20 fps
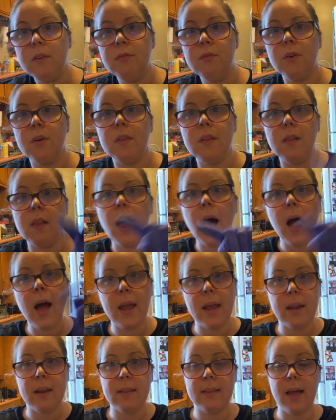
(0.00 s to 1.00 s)
for the
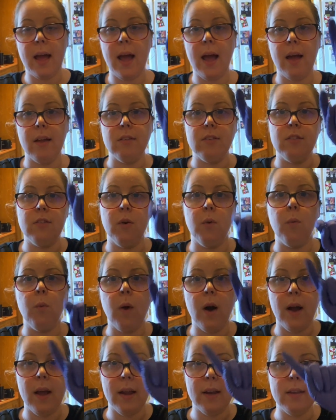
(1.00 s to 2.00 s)
line that has the
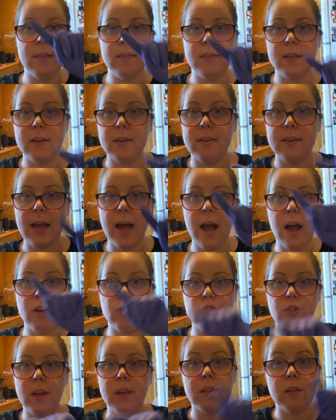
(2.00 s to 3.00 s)
1, the
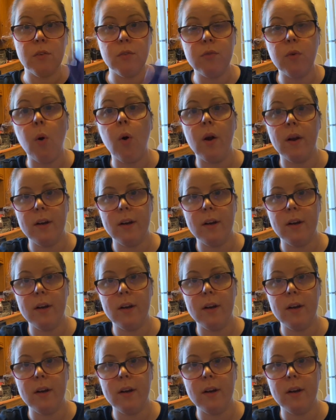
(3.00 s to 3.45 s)
dash, and the 4.